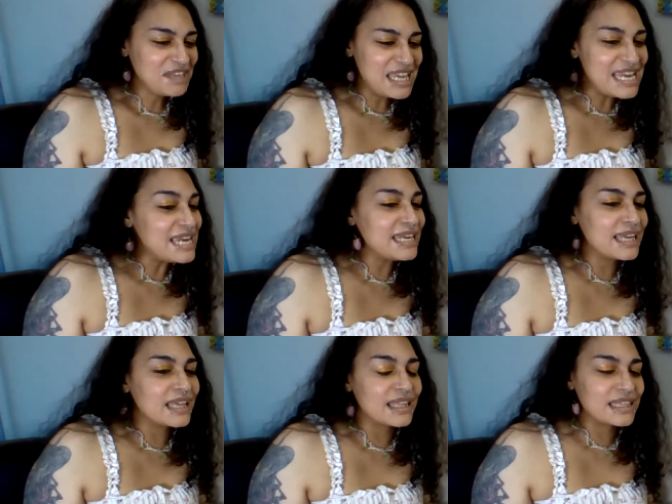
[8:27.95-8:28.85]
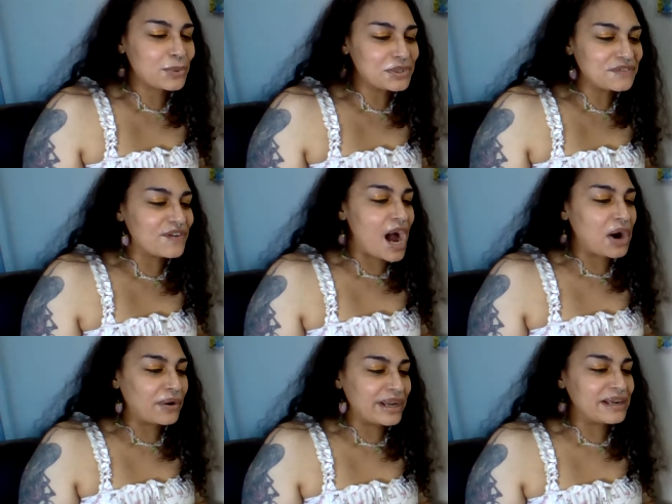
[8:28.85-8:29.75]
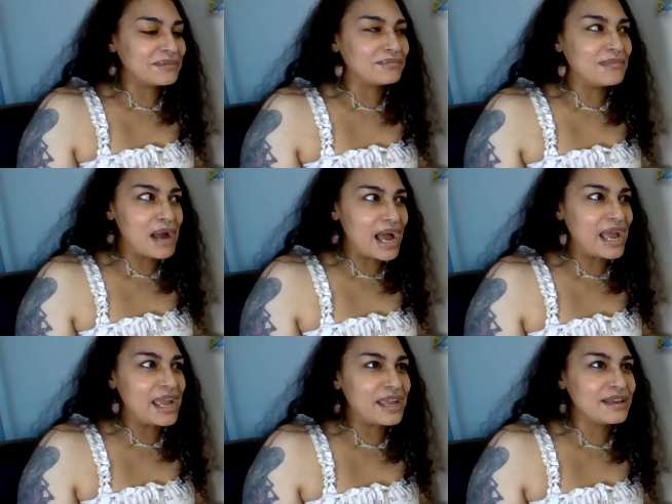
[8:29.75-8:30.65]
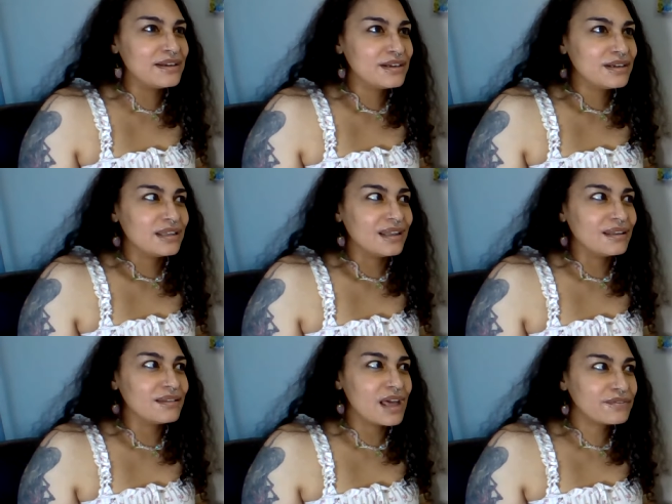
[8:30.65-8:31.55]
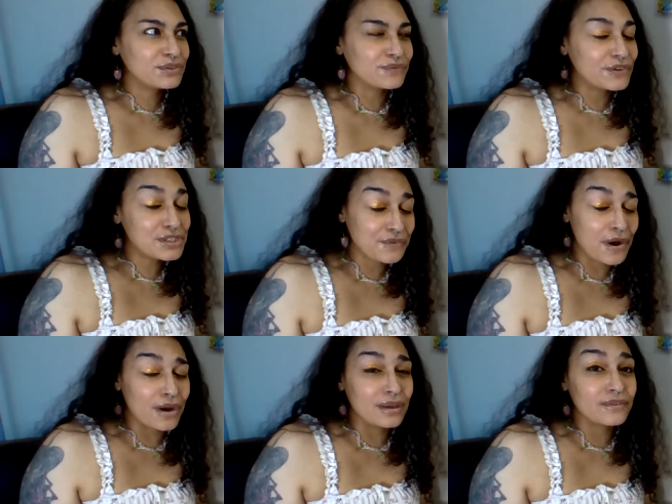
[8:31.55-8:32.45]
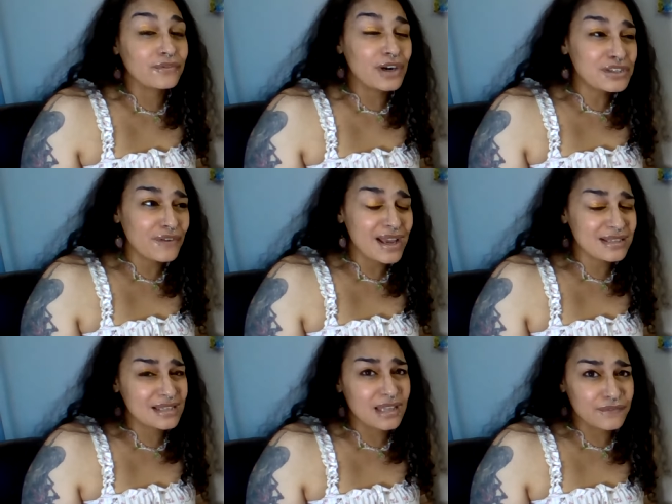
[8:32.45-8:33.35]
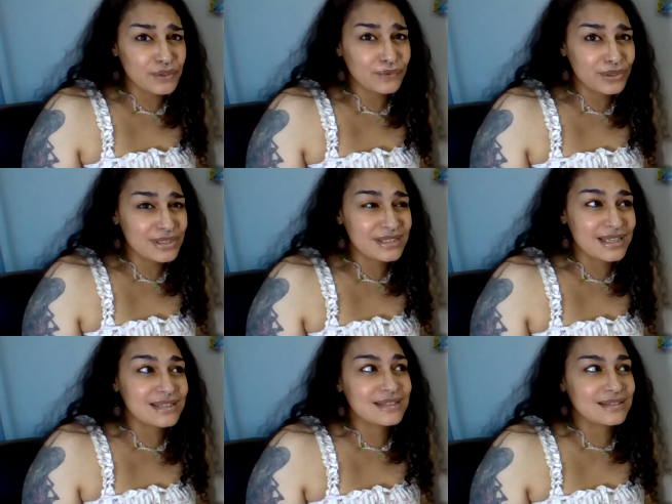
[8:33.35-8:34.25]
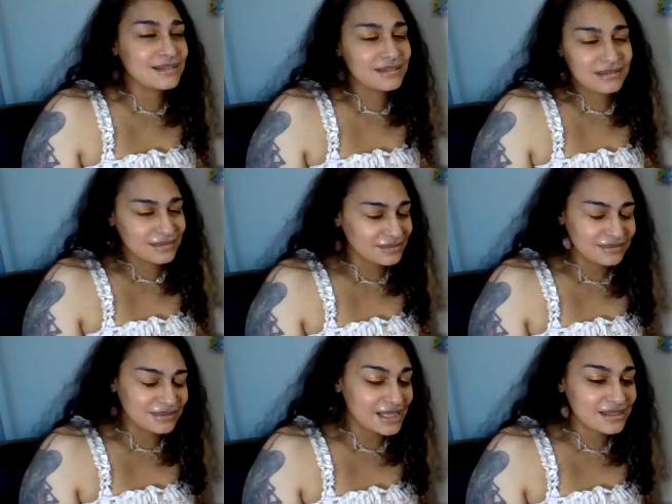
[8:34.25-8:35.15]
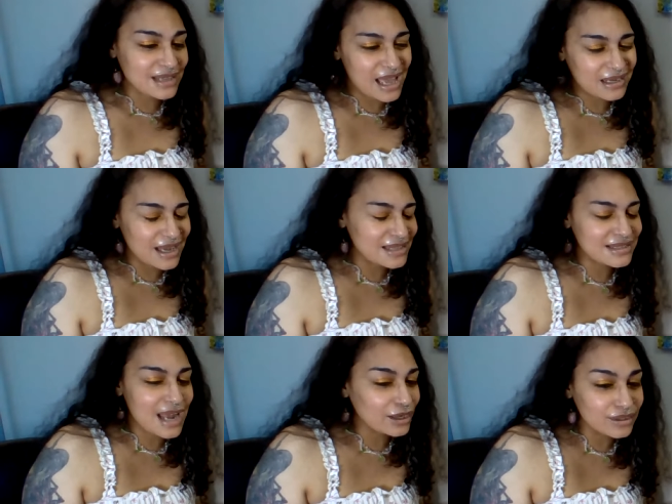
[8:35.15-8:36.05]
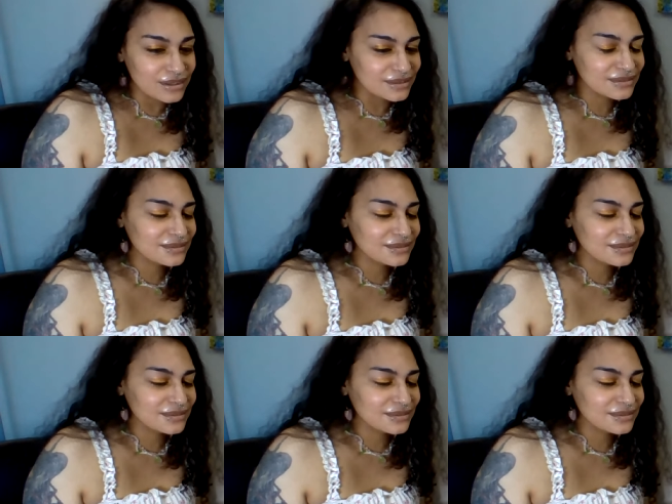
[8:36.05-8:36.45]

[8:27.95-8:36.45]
eating it. Like, they were devouring my leftover. First of all, French fries as leftovers, it's, that's, I, it's not good.